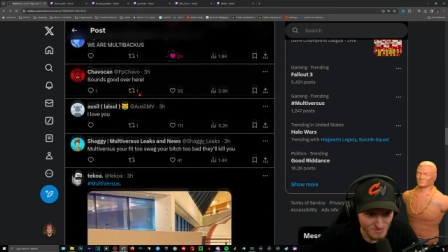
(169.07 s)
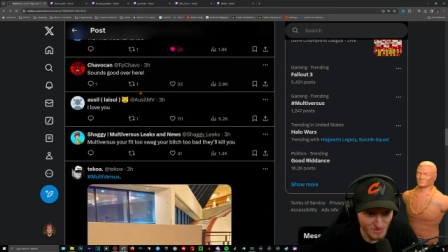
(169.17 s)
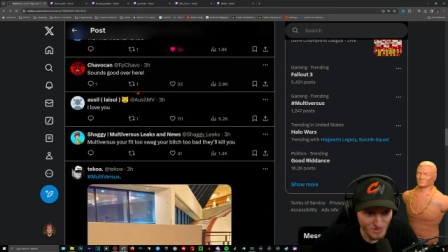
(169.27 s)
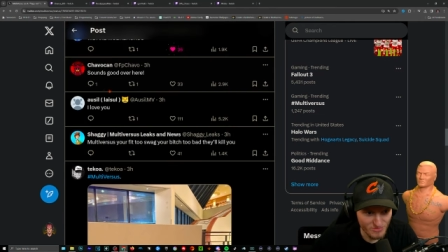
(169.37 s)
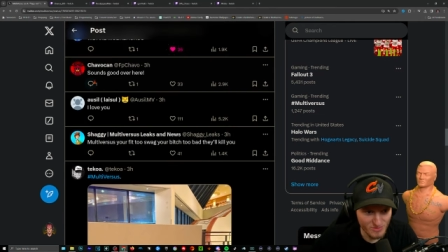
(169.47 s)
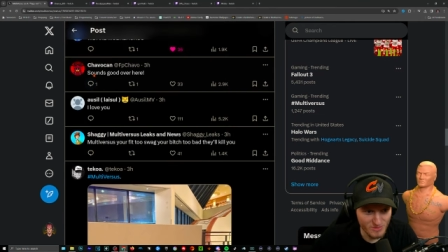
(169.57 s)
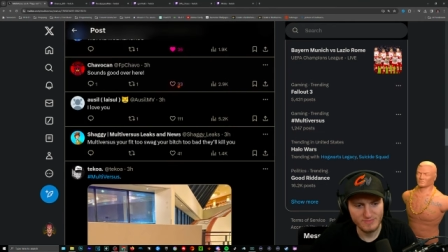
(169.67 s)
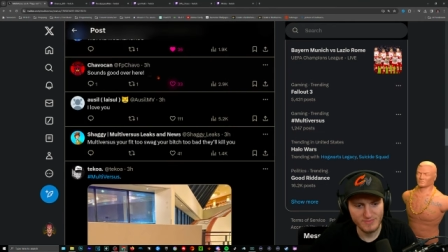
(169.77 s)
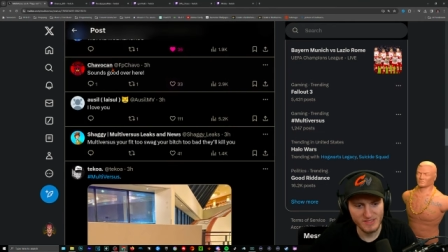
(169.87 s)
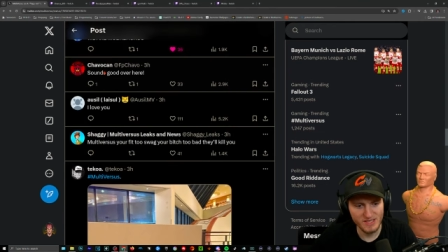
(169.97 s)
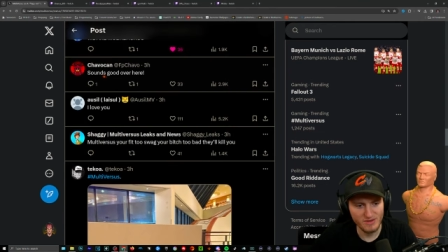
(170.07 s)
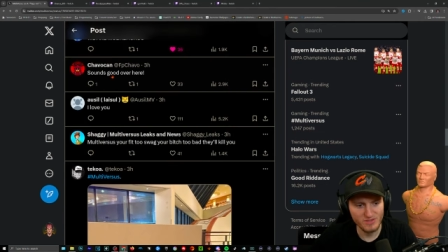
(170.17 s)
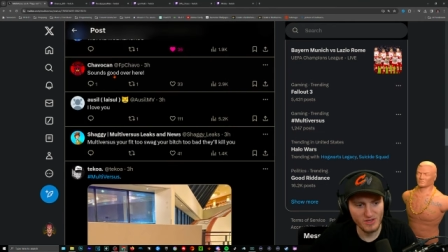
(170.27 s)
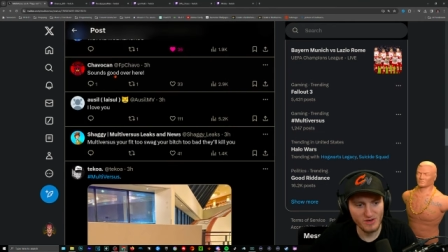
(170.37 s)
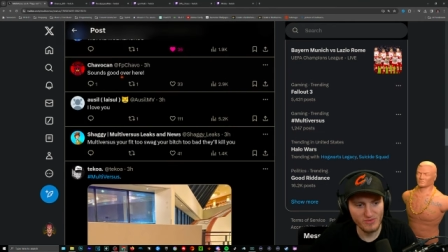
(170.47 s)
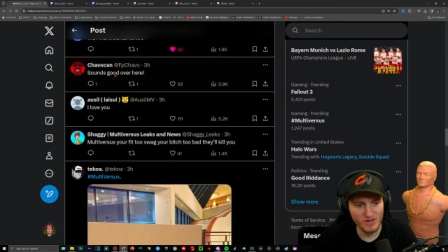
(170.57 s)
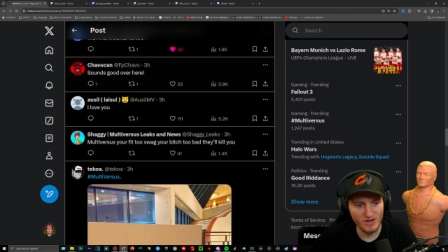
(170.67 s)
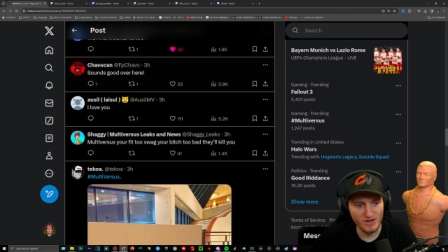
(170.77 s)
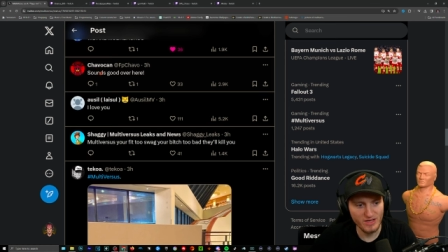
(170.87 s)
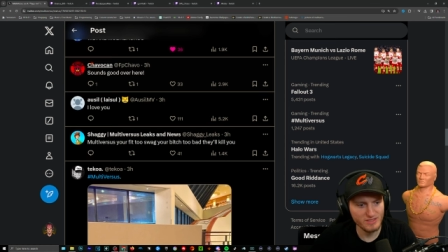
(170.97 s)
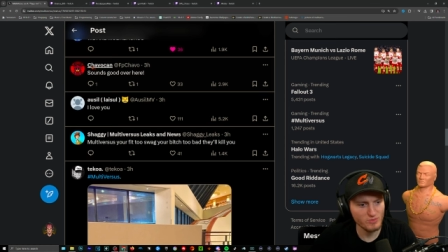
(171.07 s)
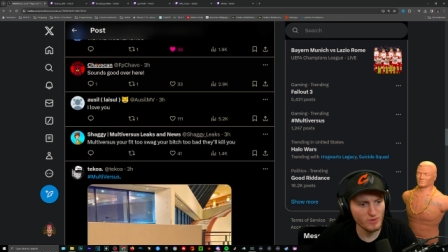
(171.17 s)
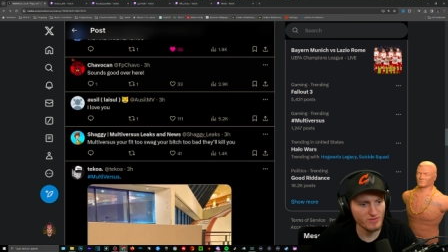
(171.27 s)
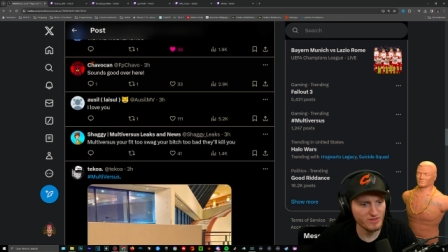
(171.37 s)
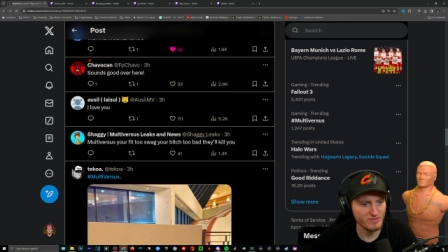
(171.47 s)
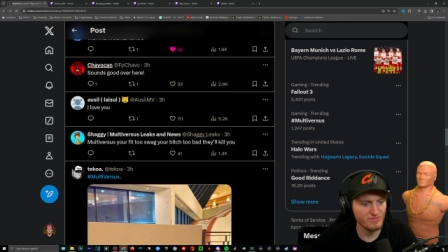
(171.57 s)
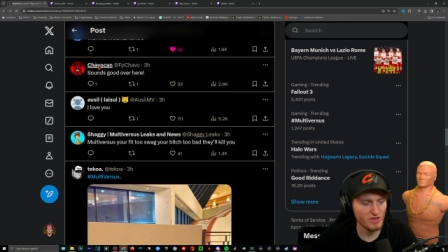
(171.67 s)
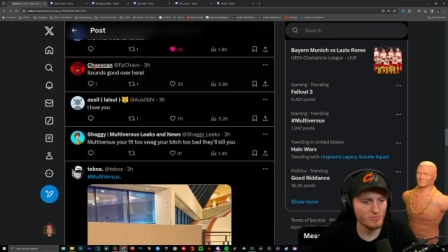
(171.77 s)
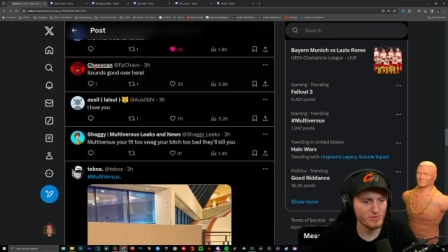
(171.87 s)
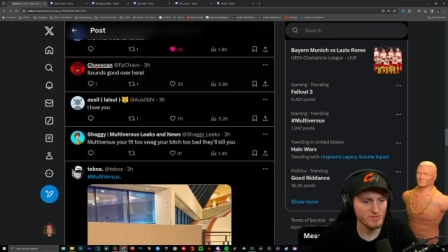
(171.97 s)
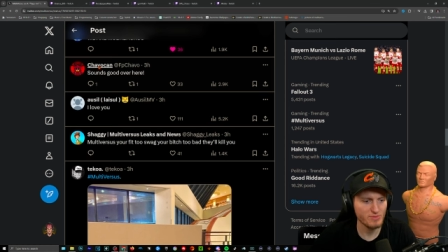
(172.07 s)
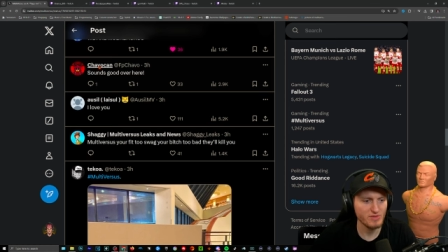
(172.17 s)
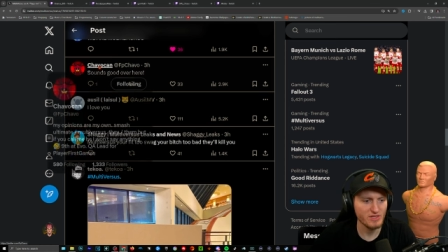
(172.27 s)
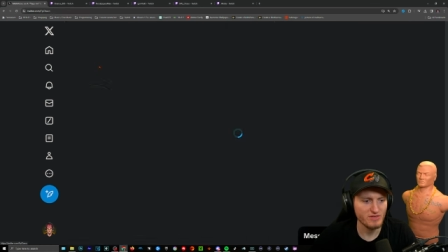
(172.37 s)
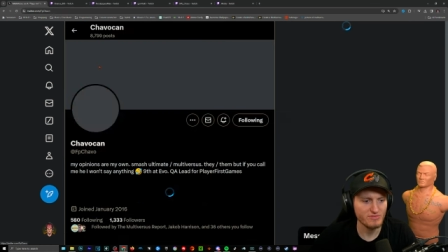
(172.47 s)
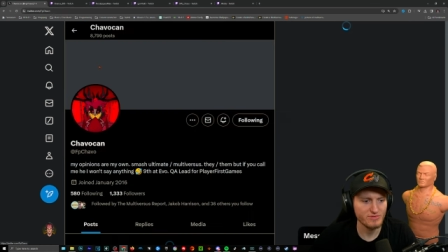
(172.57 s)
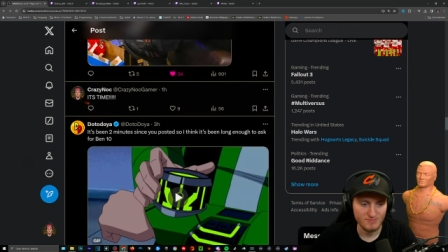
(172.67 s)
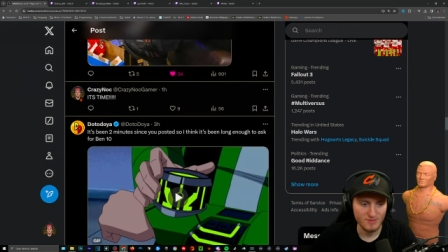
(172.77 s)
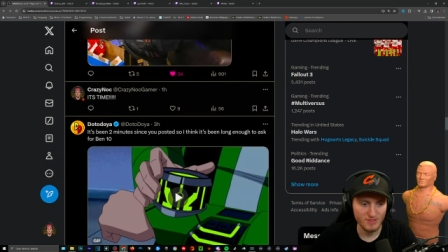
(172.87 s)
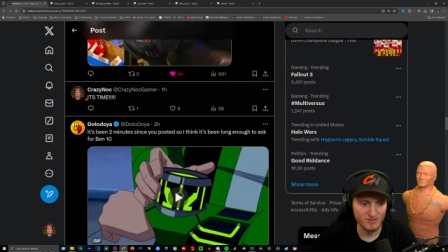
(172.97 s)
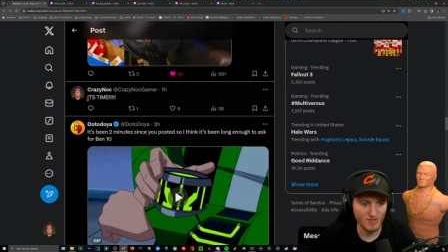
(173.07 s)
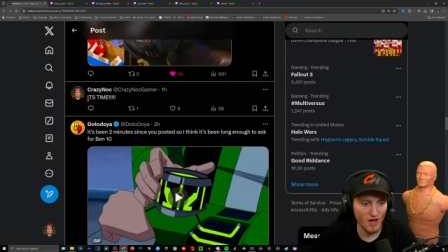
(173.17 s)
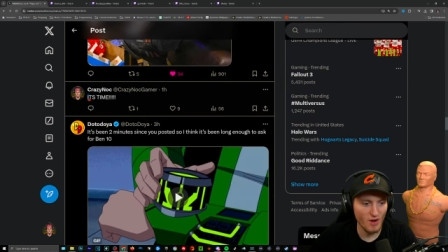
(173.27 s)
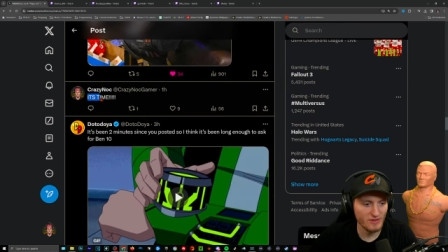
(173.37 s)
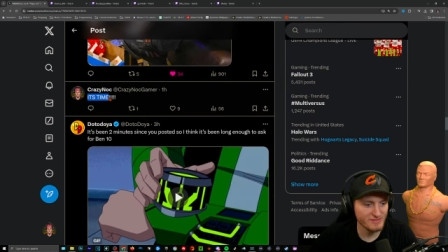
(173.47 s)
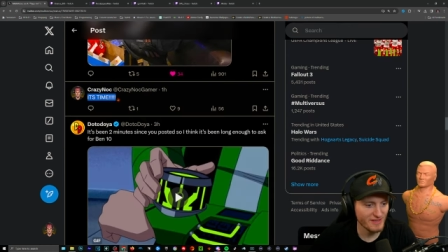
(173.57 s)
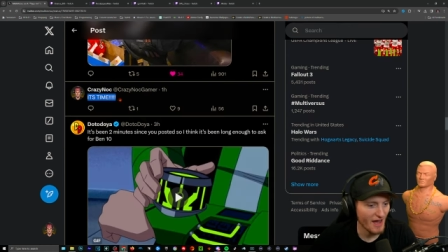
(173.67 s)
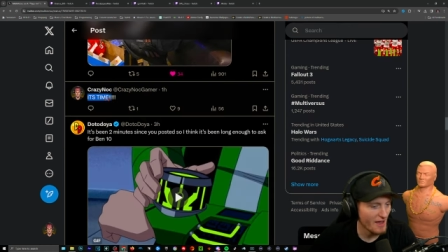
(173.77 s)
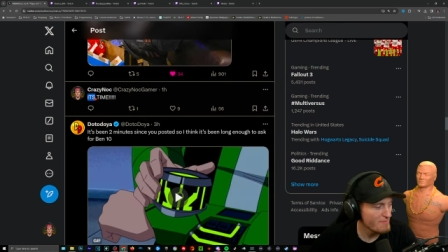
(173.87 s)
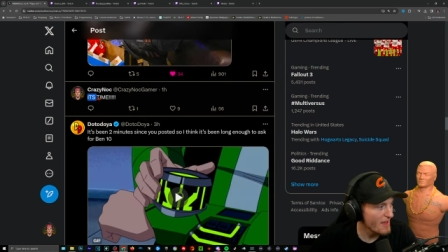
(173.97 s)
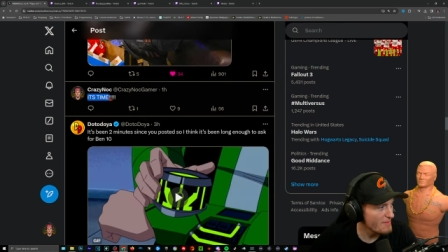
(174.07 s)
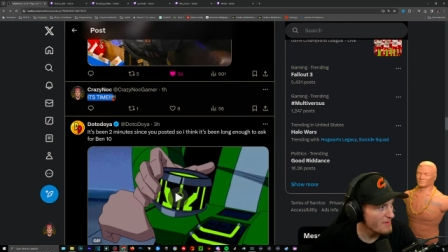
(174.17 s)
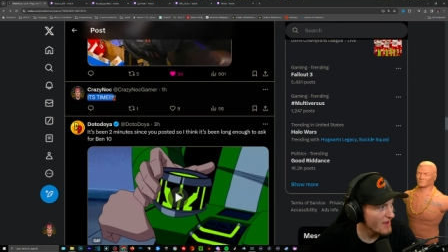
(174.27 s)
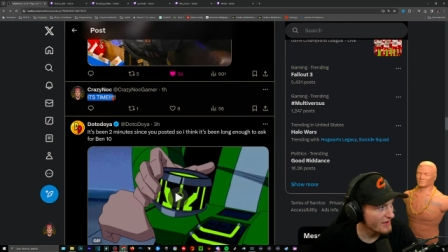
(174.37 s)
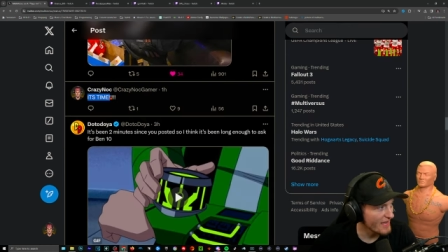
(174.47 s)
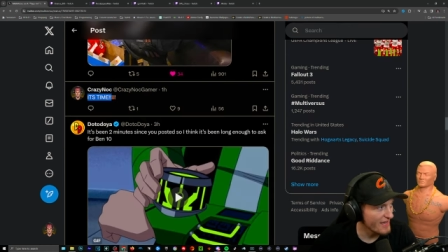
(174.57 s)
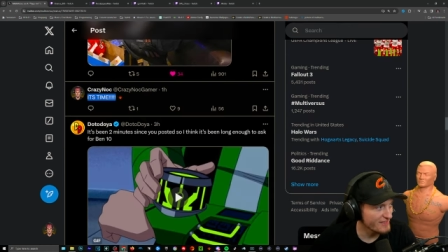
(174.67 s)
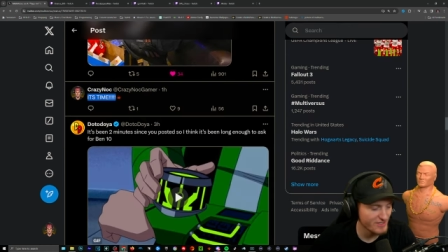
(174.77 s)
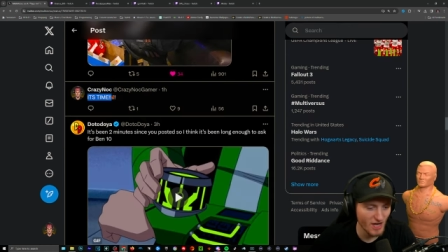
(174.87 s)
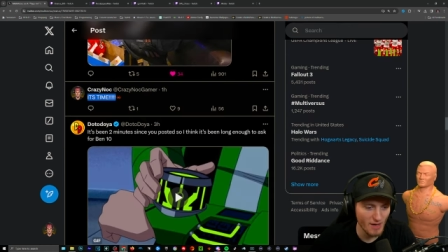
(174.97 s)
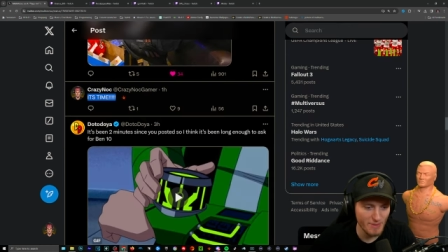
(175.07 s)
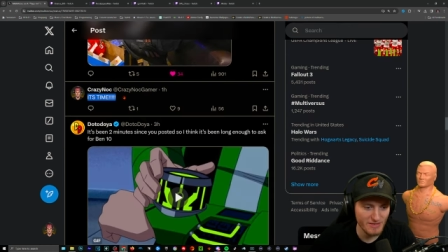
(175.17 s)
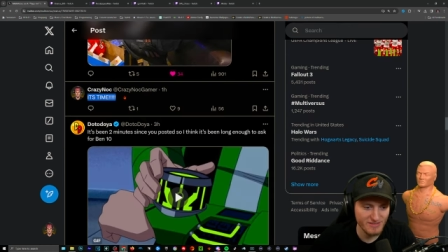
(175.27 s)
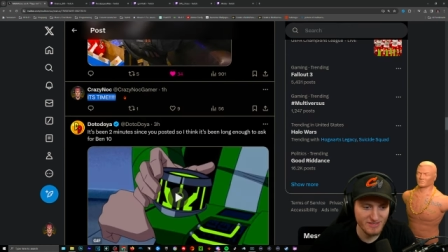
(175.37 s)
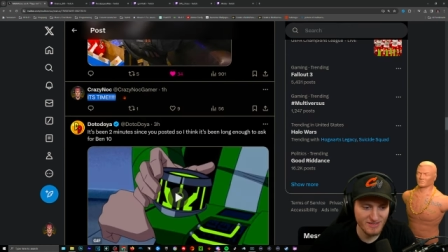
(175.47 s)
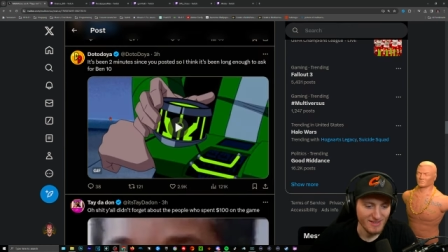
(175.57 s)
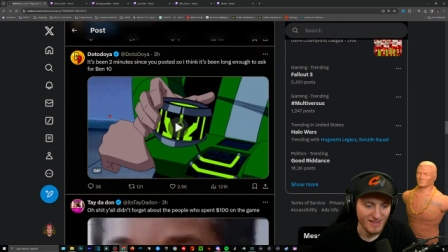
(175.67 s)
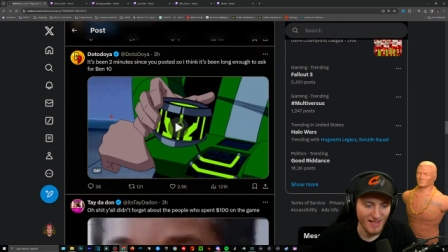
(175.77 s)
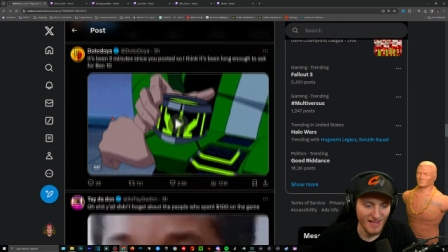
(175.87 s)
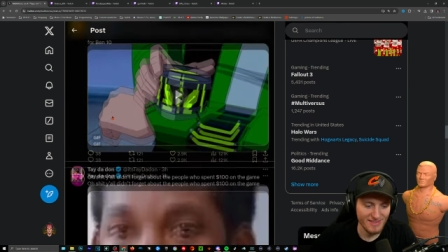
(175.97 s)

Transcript: Beautiful. Sounds good over here. He's one of the developers, I believe. Let's go. It's time, baby. I had to comment. Had